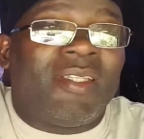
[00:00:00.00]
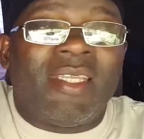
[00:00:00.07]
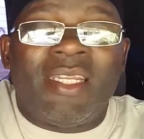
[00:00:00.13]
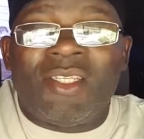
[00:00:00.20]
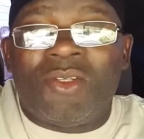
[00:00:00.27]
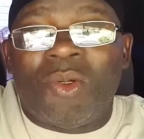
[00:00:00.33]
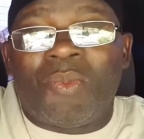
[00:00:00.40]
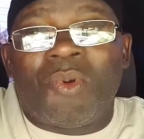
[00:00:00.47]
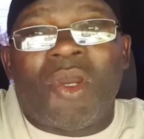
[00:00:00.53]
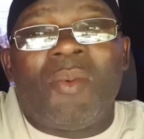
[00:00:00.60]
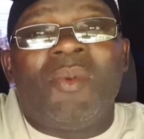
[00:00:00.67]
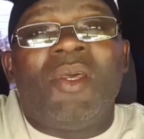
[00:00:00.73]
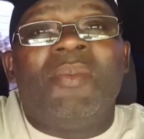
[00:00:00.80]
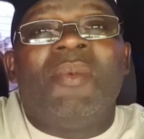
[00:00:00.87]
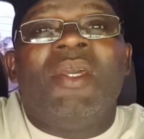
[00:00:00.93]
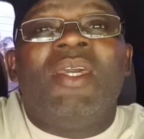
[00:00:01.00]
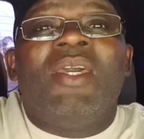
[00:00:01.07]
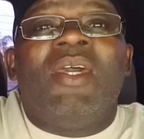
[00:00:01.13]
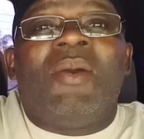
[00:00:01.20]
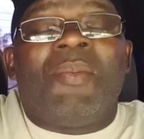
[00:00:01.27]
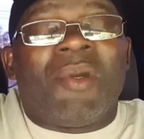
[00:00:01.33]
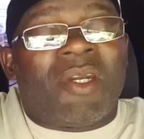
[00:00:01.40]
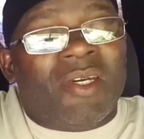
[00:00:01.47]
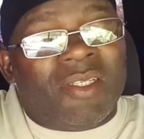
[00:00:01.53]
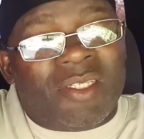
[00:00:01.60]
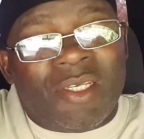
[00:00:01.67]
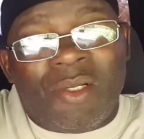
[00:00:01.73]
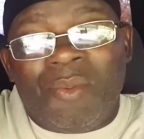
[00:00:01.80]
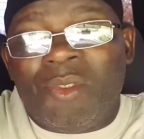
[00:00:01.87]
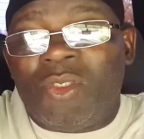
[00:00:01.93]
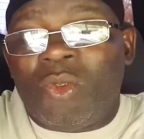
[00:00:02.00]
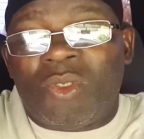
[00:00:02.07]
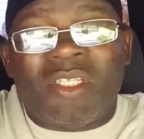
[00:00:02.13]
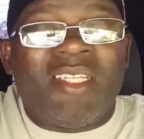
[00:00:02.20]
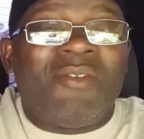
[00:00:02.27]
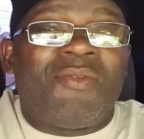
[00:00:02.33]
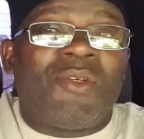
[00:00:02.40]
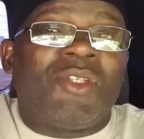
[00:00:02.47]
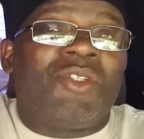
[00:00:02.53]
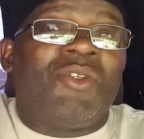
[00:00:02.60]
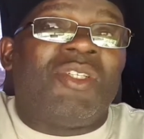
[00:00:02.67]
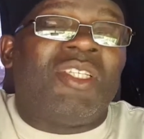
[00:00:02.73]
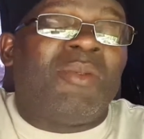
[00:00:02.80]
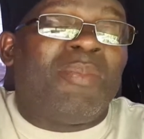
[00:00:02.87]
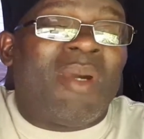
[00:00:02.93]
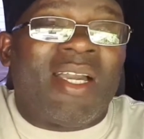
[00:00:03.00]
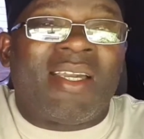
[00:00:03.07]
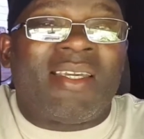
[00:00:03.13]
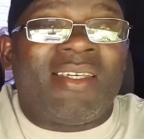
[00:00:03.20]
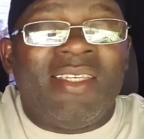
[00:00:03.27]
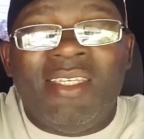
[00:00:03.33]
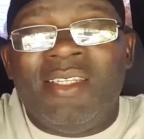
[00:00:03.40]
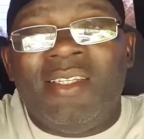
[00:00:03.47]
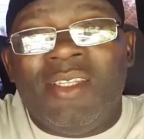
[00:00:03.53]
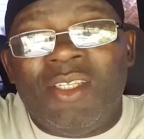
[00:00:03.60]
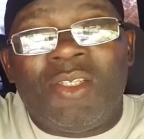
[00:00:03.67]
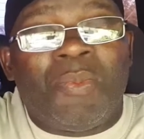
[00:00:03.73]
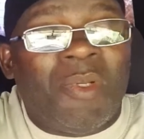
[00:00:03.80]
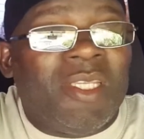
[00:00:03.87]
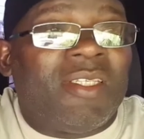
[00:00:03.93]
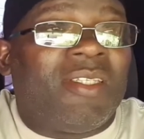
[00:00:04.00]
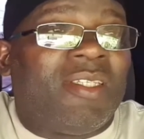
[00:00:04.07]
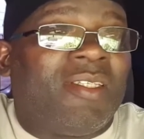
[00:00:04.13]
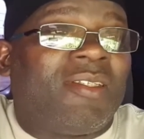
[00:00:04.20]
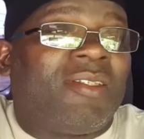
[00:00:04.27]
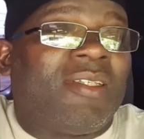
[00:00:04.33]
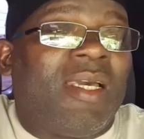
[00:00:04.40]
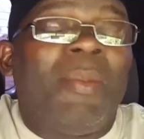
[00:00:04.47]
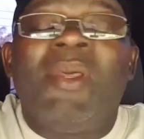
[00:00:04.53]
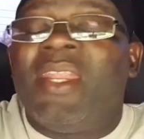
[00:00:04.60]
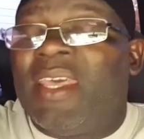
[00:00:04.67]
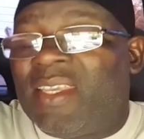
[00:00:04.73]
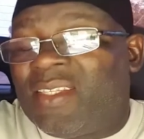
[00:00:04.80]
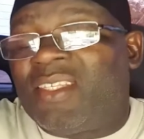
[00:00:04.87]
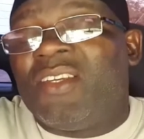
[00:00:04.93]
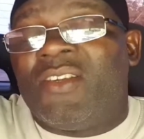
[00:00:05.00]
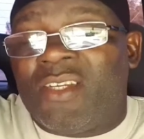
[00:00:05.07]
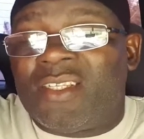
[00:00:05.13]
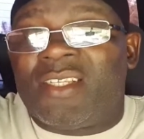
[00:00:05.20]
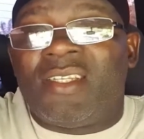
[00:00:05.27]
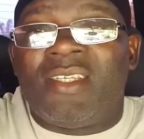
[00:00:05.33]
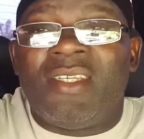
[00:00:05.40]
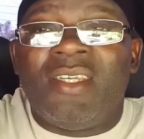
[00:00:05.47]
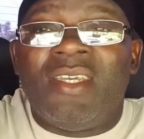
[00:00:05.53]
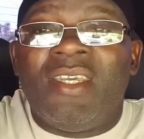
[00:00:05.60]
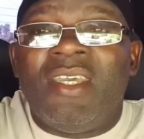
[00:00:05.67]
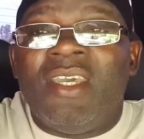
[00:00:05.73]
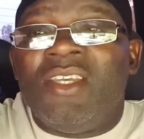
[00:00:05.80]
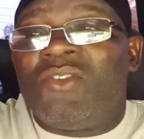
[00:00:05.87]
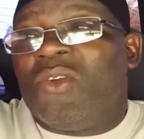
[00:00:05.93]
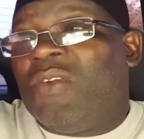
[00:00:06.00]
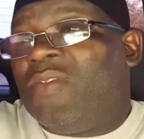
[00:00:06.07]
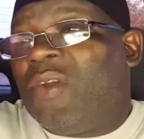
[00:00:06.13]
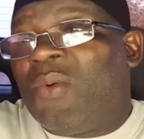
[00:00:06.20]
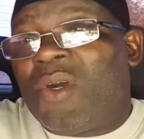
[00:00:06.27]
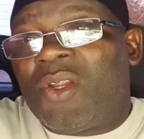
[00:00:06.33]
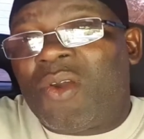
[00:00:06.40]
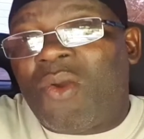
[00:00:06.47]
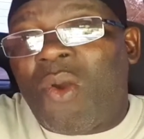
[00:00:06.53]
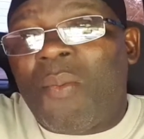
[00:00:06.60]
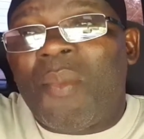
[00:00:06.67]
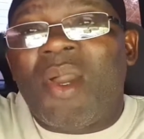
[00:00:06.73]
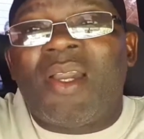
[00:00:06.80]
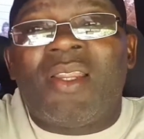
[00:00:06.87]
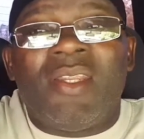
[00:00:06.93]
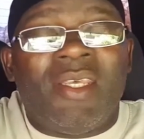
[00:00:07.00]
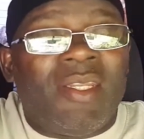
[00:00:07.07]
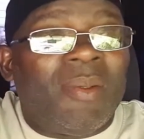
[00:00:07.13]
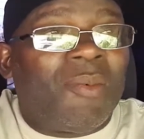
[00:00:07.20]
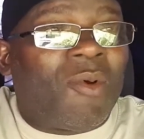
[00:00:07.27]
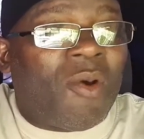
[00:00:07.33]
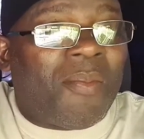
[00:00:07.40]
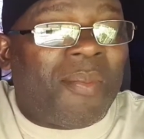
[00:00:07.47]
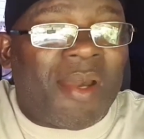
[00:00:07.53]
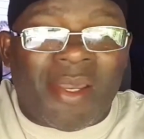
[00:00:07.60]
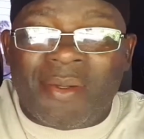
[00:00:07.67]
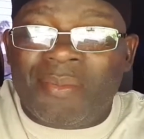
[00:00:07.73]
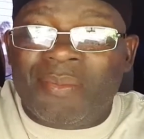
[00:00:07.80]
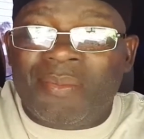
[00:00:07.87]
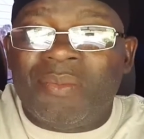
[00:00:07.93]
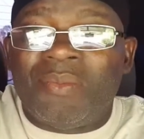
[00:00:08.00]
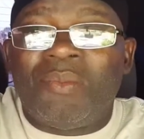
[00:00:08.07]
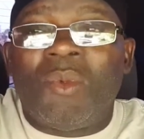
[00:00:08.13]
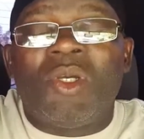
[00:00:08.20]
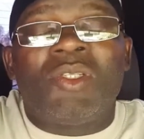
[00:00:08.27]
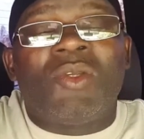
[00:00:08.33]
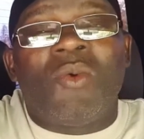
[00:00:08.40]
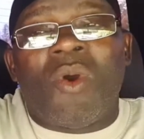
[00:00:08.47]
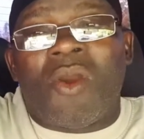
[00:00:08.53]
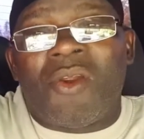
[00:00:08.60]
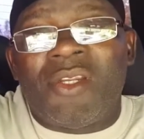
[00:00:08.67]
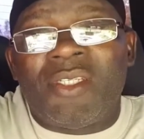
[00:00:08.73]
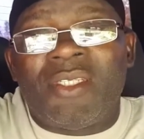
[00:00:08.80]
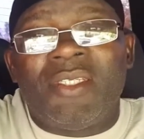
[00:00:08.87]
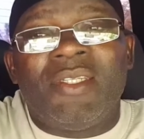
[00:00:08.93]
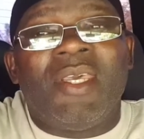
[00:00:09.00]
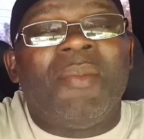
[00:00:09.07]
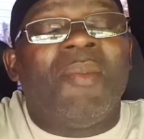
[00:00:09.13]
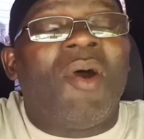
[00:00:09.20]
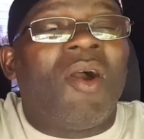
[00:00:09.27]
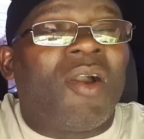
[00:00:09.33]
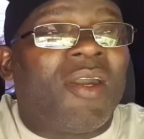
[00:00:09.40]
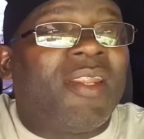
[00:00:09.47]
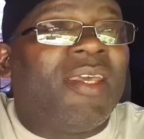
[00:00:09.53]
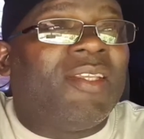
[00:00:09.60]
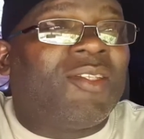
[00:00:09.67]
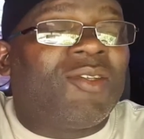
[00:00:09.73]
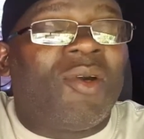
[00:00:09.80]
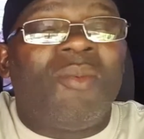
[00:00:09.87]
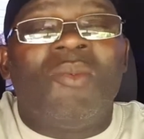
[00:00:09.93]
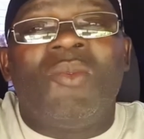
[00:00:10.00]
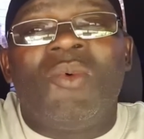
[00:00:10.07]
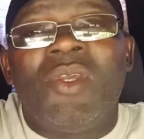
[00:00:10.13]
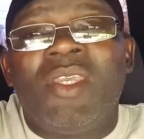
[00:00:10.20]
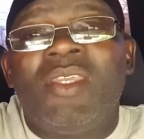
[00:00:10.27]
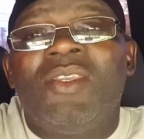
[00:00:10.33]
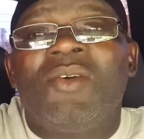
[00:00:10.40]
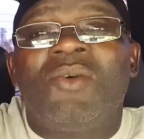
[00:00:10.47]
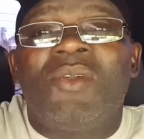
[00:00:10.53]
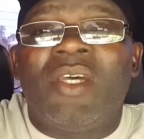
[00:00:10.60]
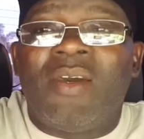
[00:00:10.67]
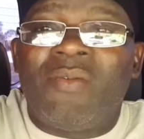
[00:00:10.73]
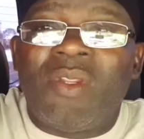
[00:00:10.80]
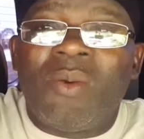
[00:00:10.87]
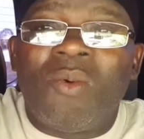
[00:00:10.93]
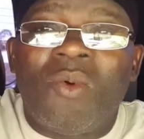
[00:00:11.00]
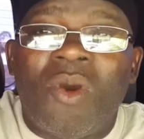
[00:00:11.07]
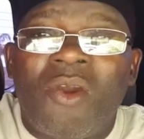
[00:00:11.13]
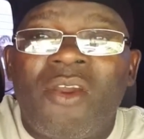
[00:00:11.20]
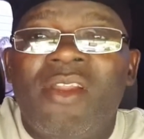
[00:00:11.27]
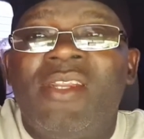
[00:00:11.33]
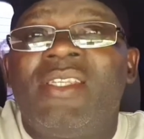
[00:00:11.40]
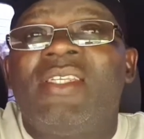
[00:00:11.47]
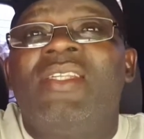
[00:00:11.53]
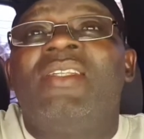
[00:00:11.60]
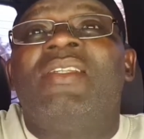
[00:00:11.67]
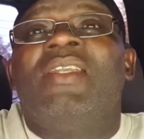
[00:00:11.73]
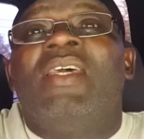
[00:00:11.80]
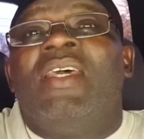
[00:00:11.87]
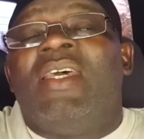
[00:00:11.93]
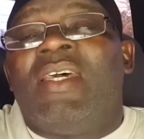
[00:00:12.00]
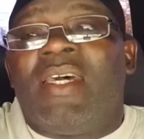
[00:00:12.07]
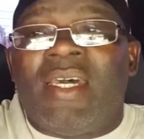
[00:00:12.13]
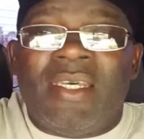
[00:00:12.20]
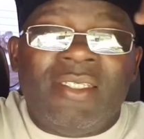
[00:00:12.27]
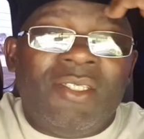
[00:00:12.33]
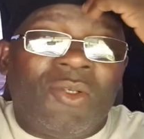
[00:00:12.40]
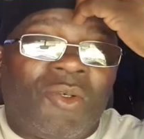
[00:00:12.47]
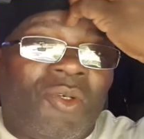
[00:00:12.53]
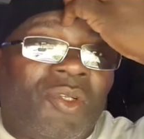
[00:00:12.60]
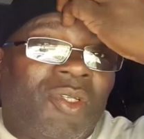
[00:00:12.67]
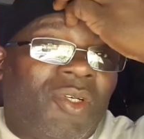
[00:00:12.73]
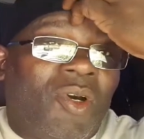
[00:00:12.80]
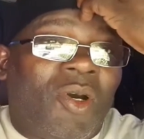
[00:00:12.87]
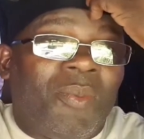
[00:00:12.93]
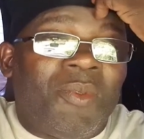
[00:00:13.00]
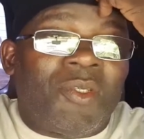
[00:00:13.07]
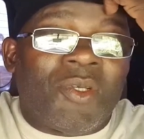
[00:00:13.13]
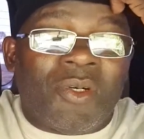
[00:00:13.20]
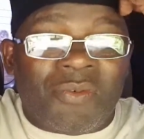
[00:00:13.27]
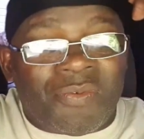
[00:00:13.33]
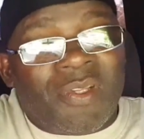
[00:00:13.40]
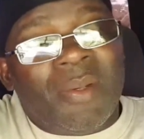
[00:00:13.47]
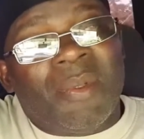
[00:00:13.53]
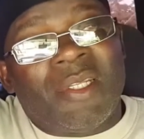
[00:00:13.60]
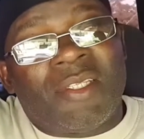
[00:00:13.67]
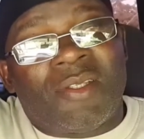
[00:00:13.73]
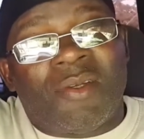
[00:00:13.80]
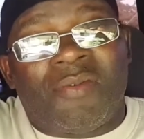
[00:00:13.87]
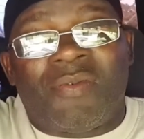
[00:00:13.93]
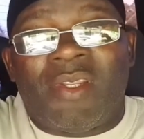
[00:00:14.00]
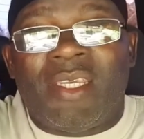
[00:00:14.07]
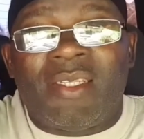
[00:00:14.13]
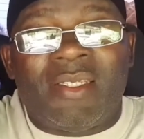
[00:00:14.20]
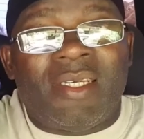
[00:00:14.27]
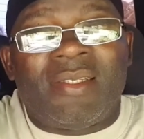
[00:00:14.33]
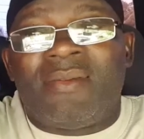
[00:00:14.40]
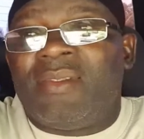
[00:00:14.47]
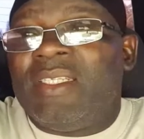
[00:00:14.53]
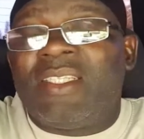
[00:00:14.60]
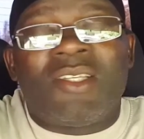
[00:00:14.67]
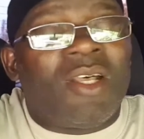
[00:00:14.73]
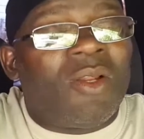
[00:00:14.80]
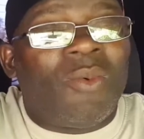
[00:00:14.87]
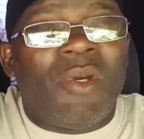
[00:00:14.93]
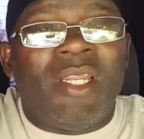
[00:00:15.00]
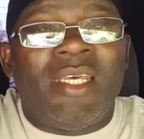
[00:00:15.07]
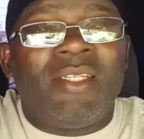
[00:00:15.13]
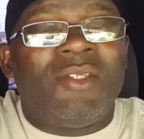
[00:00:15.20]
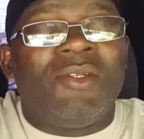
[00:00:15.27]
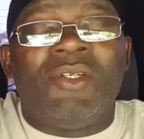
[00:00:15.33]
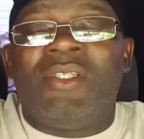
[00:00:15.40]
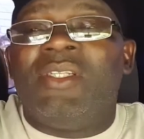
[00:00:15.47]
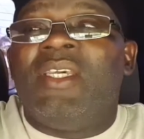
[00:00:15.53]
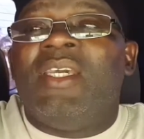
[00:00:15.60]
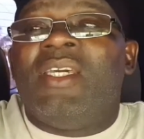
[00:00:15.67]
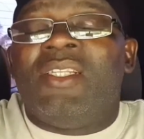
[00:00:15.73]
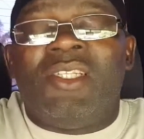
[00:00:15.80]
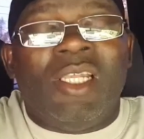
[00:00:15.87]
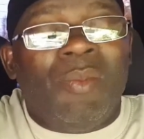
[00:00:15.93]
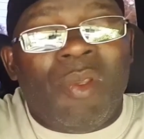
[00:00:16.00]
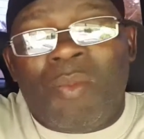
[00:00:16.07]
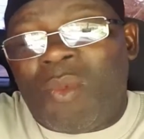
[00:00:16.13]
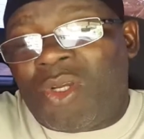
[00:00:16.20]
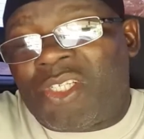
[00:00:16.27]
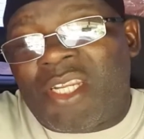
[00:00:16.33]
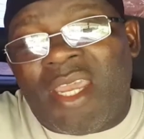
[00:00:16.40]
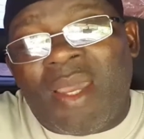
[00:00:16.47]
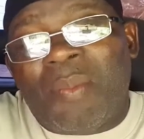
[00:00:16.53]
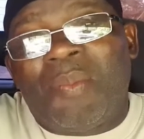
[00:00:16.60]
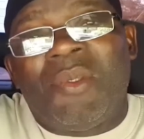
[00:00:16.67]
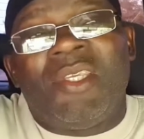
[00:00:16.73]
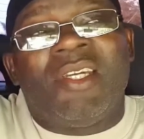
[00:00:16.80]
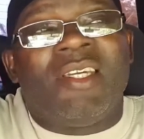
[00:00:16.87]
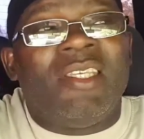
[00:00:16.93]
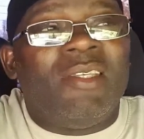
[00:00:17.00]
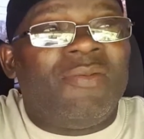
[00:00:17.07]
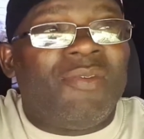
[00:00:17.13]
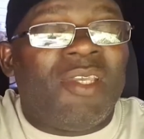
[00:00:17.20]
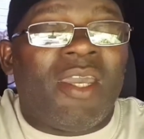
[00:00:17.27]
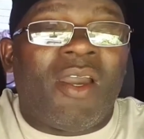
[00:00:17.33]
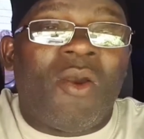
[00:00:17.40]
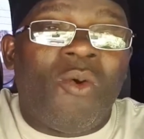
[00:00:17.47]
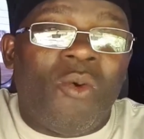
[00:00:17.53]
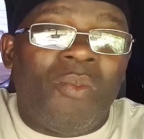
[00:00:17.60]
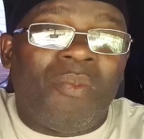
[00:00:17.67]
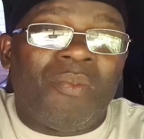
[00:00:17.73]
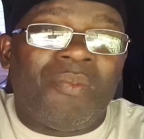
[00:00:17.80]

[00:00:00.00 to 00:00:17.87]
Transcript: That is no problem because they'll be totally frustrated back in these places. I mean, like, seriously. So if they want to come back, let them come back. But quarantine them. Organize some way you could have them quarantined and you could observe them and stuff like that. It's all well and good. They'll be much happier if they are home.